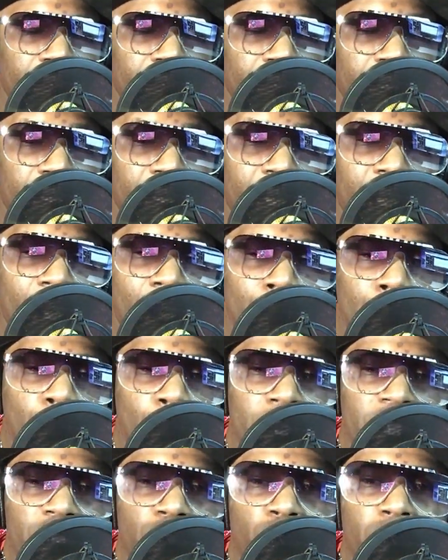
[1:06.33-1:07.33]
the
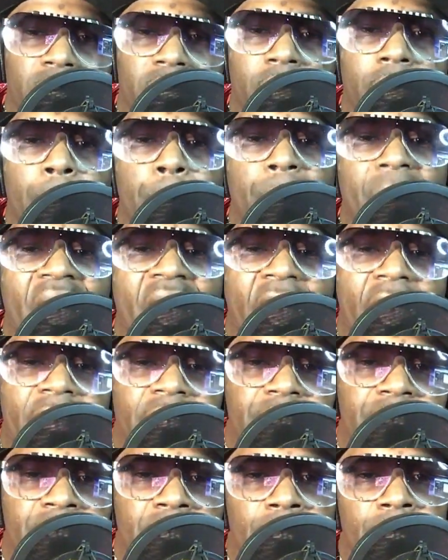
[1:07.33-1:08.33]
Cowboys with a
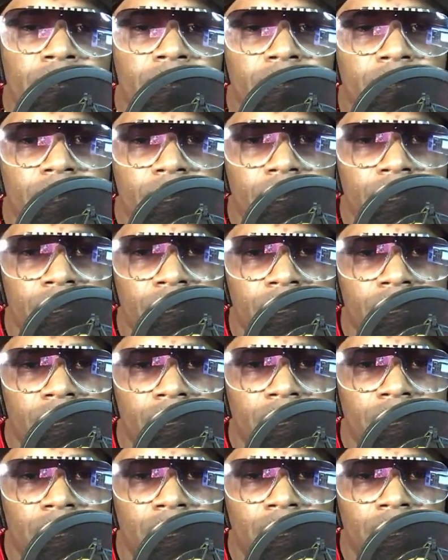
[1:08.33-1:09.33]
passion,
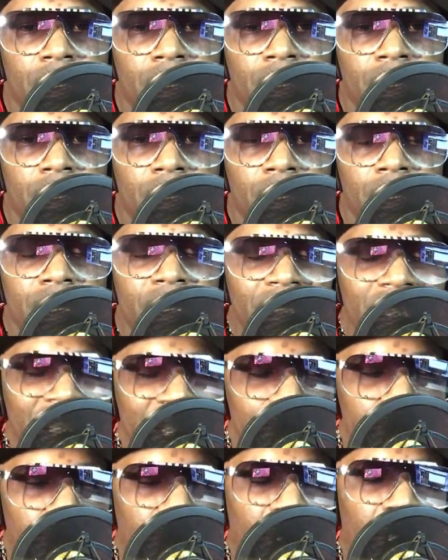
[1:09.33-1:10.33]

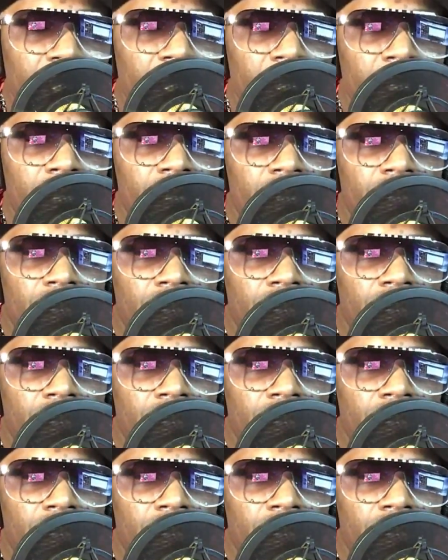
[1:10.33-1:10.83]
deeply.